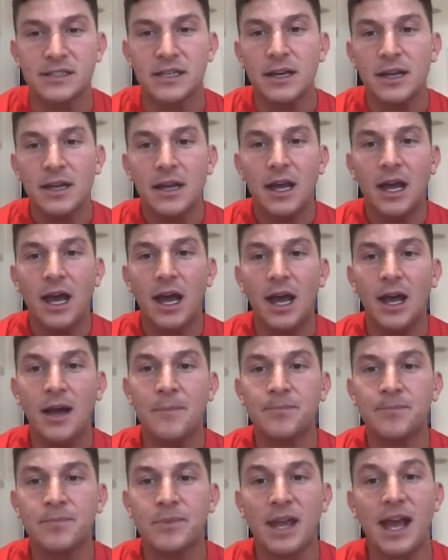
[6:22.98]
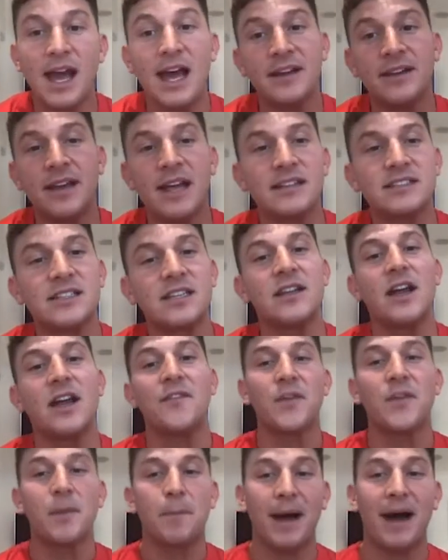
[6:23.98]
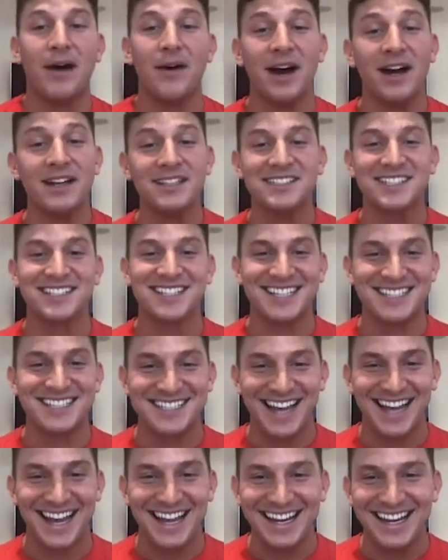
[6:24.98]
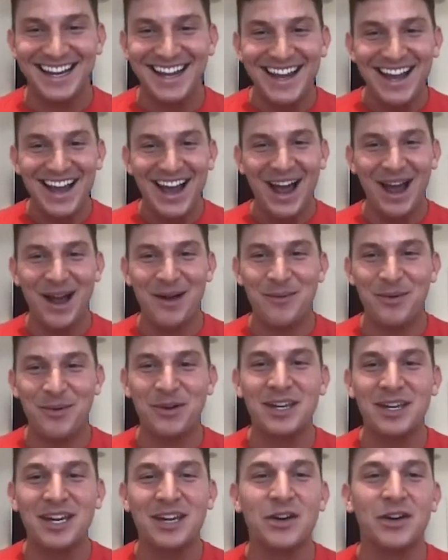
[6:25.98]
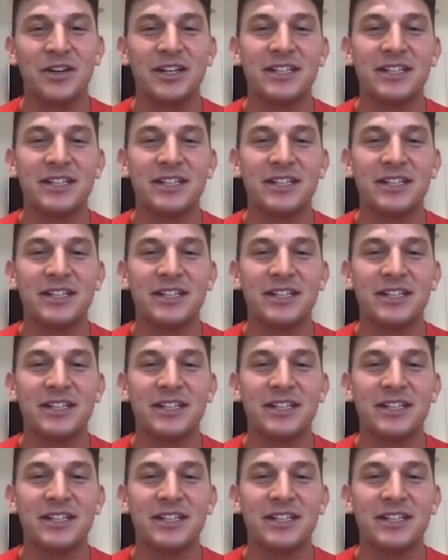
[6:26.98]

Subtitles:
And that's enough about us, as they say. We'll kick on into